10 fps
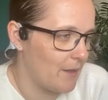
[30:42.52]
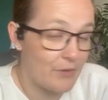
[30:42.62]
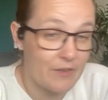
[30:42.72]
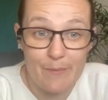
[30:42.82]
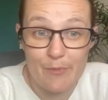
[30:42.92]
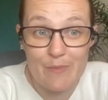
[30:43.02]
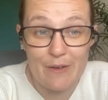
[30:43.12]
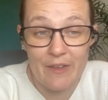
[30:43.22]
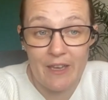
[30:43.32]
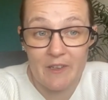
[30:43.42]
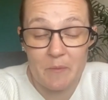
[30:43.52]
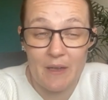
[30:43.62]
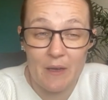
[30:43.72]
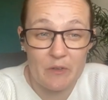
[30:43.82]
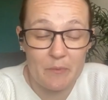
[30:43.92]
For example, Malvika
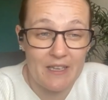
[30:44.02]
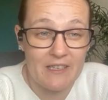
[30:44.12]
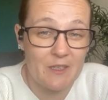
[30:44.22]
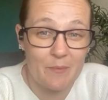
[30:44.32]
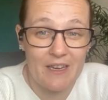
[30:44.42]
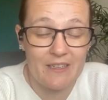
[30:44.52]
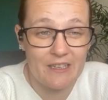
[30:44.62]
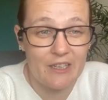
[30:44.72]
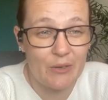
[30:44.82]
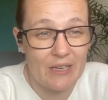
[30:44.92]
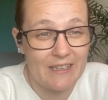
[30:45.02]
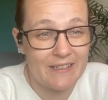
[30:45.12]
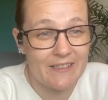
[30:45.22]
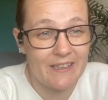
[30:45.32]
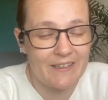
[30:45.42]
was participating in the
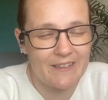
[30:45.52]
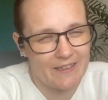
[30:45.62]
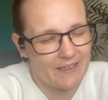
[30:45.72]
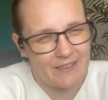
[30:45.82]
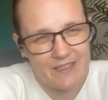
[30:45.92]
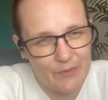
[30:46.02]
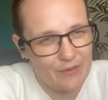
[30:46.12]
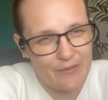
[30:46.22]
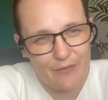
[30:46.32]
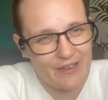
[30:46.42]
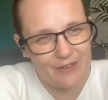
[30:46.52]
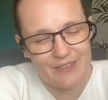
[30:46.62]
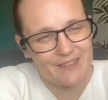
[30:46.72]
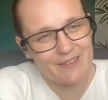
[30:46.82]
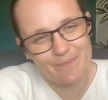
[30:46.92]
OLS 6, and she's one of our
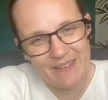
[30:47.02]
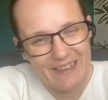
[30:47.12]
founders.